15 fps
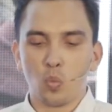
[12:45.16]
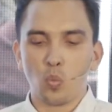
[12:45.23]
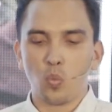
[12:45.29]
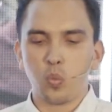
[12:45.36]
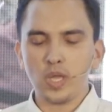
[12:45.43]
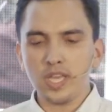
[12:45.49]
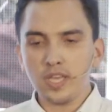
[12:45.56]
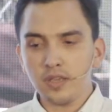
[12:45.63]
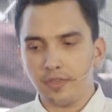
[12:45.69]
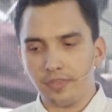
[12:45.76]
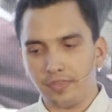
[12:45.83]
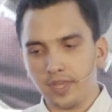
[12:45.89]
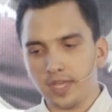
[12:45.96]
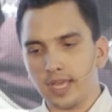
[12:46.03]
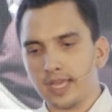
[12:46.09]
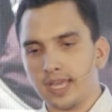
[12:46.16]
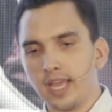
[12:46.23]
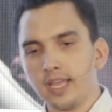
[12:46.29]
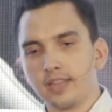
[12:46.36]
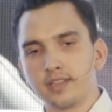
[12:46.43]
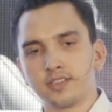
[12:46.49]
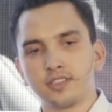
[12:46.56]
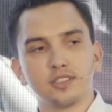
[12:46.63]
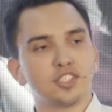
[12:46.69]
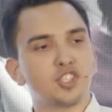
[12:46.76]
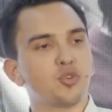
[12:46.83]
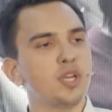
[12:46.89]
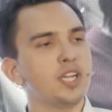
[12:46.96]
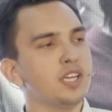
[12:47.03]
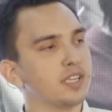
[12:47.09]
We think again that
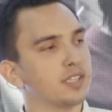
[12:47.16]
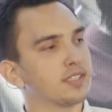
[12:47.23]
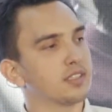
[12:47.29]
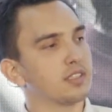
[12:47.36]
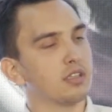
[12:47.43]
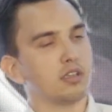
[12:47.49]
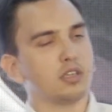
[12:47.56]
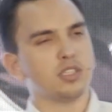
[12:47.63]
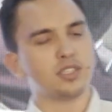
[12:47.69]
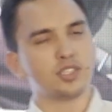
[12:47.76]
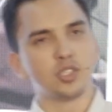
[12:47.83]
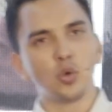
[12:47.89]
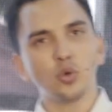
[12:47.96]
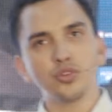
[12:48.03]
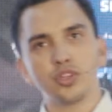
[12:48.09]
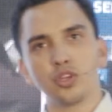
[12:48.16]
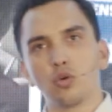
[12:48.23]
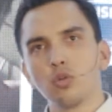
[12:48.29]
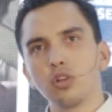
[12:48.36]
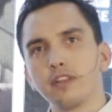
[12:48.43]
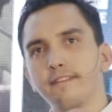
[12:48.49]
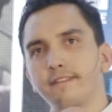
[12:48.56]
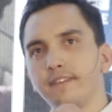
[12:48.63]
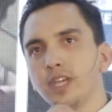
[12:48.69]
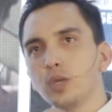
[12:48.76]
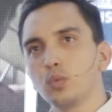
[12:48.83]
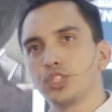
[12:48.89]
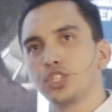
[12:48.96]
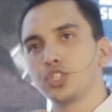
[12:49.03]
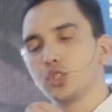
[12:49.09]
trainings, it's not the only thing
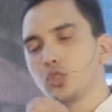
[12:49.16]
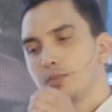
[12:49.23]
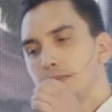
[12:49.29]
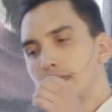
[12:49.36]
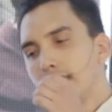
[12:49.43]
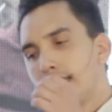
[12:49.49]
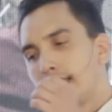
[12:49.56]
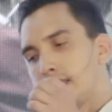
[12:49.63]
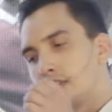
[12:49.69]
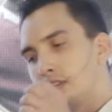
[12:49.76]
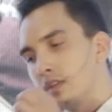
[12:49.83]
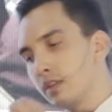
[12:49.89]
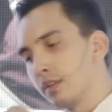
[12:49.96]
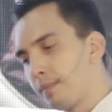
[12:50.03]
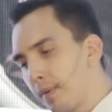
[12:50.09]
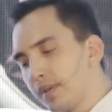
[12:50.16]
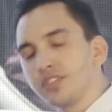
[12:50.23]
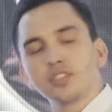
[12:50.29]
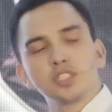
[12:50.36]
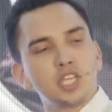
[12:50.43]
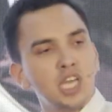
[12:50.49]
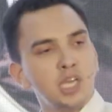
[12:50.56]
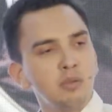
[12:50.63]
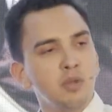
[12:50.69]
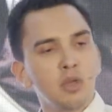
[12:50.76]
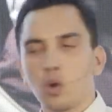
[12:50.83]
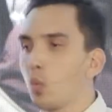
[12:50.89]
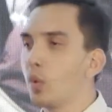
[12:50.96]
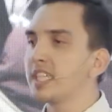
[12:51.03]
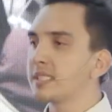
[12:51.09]
which should be like the person came,
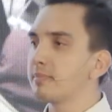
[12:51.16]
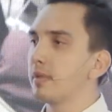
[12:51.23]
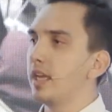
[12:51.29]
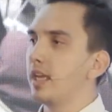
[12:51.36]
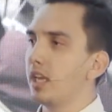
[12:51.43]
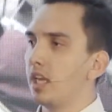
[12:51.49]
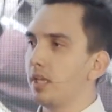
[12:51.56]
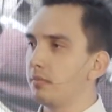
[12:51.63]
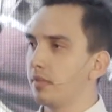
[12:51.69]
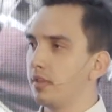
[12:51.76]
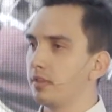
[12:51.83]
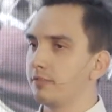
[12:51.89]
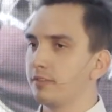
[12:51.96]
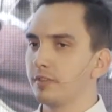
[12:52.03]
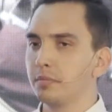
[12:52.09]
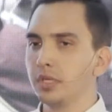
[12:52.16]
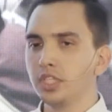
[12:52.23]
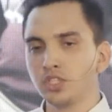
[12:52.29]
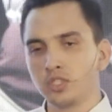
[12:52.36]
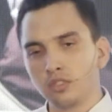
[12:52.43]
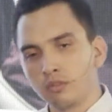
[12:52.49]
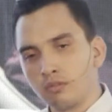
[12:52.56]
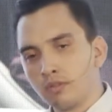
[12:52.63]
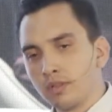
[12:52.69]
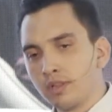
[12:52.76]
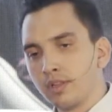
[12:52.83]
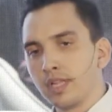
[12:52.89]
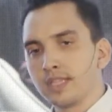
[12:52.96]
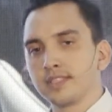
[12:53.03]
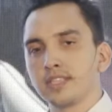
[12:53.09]
we explain him the information,
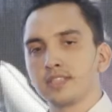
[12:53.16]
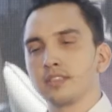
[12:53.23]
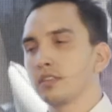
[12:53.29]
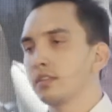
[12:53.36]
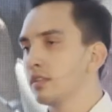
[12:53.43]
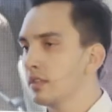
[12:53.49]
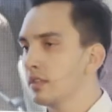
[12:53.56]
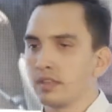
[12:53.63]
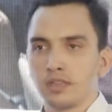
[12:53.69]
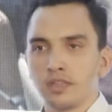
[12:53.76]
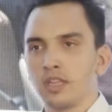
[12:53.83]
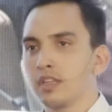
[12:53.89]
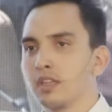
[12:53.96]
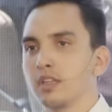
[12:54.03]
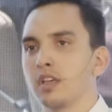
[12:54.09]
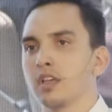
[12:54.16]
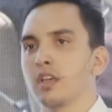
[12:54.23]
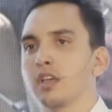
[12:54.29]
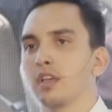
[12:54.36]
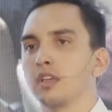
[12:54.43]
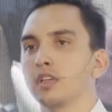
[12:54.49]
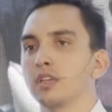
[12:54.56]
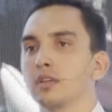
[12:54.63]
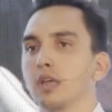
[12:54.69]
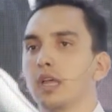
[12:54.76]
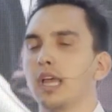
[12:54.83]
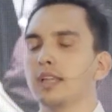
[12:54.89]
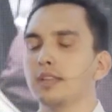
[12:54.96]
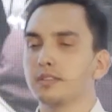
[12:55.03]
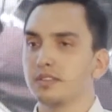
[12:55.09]
that's it.
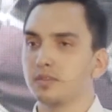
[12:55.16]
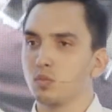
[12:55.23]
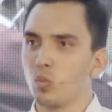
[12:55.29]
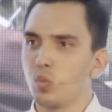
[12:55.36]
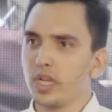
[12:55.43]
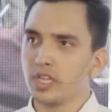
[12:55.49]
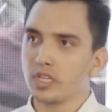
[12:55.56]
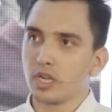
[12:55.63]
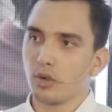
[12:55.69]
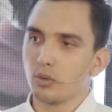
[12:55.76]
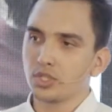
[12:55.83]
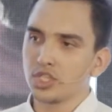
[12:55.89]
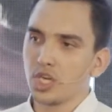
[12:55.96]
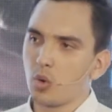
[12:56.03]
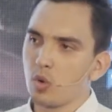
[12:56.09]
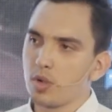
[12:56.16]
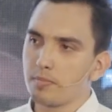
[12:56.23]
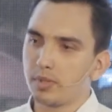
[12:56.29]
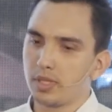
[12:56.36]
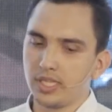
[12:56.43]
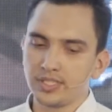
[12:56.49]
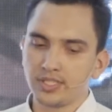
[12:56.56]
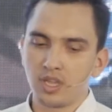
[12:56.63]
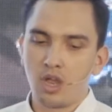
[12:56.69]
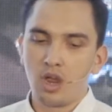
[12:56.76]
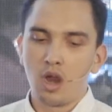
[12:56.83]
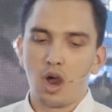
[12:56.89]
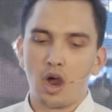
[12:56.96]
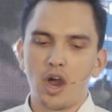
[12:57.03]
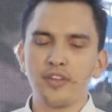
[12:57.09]
And we encourage our employees
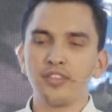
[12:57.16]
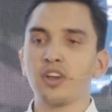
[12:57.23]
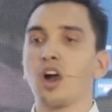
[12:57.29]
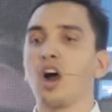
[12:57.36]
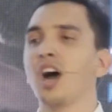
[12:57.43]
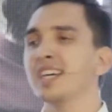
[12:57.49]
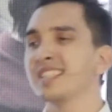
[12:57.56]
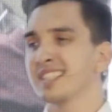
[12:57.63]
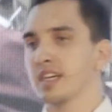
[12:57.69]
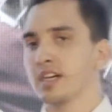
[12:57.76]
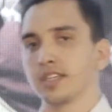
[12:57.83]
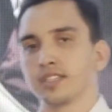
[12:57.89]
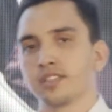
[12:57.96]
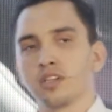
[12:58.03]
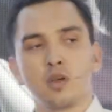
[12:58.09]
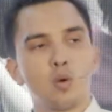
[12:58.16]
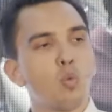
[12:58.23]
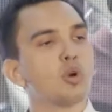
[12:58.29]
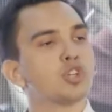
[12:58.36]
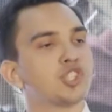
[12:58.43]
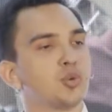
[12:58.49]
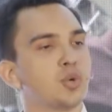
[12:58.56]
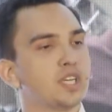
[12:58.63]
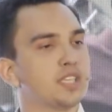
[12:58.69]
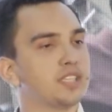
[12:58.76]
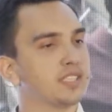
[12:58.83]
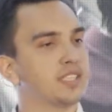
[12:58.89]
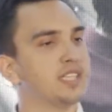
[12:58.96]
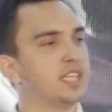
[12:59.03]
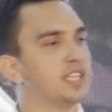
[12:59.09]
either ask us what
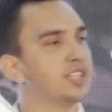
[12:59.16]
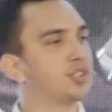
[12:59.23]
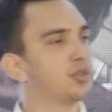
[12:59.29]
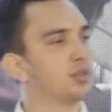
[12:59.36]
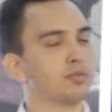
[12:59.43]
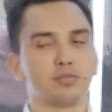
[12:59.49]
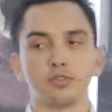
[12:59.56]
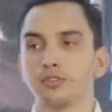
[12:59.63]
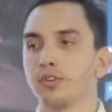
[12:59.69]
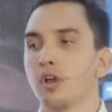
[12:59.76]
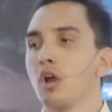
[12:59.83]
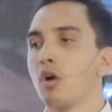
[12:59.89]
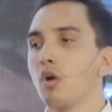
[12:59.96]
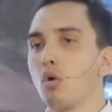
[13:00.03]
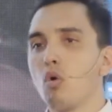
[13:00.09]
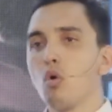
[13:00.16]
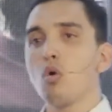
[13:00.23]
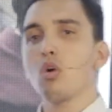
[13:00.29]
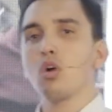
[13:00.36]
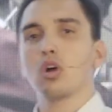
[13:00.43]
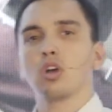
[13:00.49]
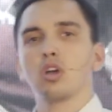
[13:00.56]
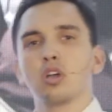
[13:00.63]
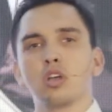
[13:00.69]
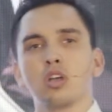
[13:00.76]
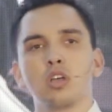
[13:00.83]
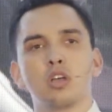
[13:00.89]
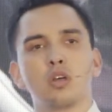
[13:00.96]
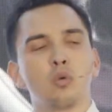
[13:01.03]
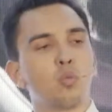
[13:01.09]
trainings they need to improve,
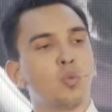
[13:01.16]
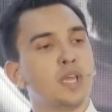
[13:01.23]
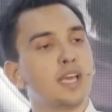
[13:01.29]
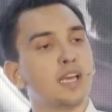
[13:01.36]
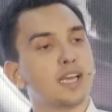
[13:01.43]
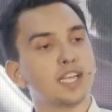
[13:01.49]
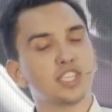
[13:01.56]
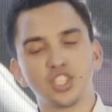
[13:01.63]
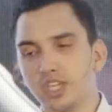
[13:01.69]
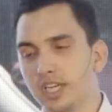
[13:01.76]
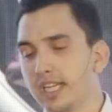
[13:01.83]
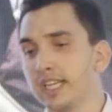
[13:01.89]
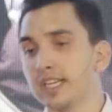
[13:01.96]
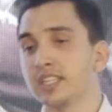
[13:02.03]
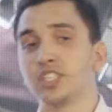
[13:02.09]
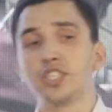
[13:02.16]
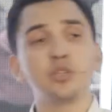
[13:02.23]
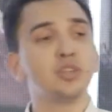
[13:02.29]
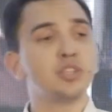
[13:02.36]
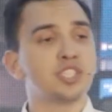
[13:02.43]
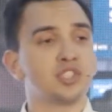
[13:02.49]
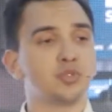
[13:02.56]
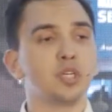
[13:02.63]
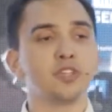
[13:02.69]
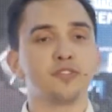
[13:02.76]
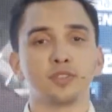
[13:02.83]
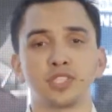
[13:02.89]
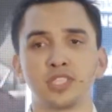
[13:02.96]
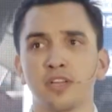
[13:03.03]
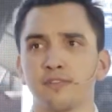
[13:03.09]
or we are actually doing this training
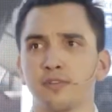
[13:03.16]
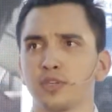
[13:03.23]
for ourselves.